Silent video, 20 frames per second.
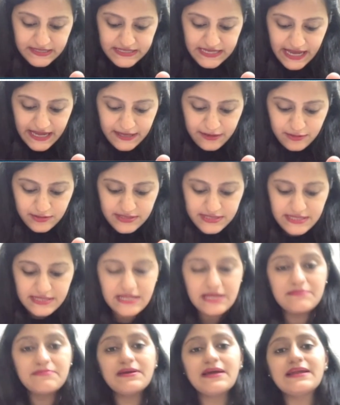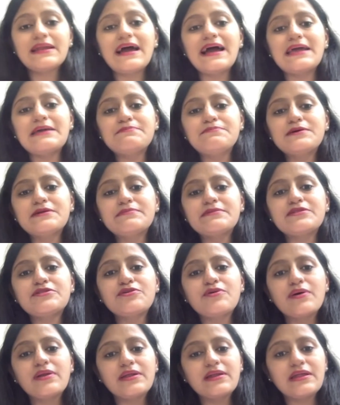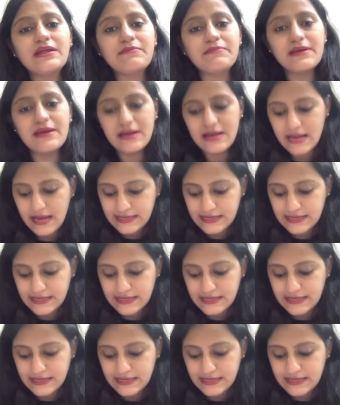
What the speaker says: Tyrosinemia and hypermethioninemia